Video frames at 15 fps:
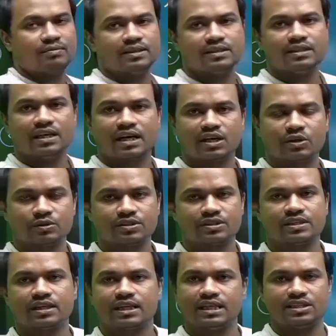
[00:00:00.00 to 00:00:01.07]
across the
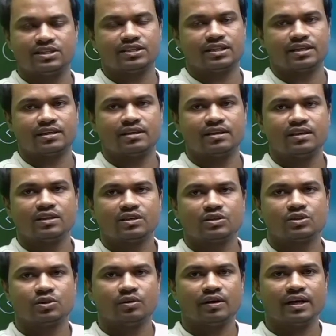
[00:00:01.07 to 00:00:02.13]
country,
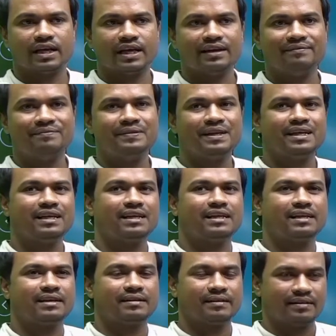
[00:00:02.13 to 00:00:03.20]
so every
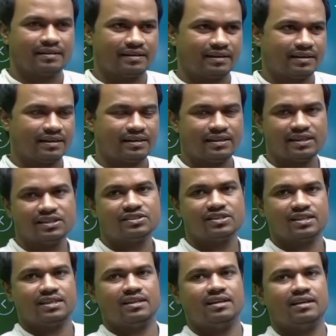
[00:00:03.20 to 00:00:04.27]

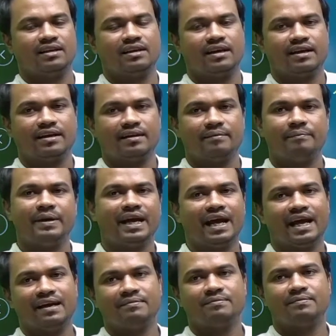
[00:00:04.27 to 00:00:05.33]
region may have
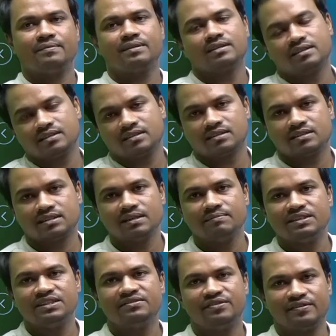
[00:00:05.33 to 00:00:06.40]
some
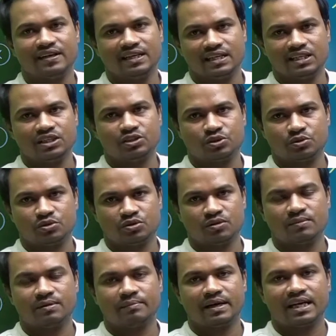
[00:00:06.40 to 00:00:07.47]
different issues of the
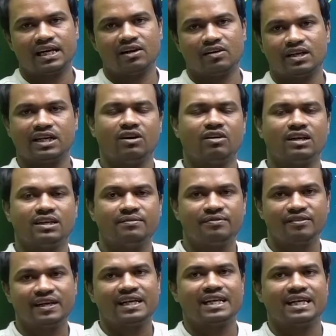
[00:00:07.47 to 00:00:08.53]
money laundering or
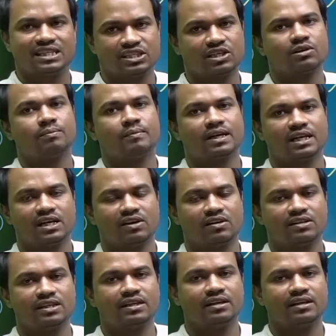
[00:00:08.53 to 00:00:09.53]
different nature of money laundering.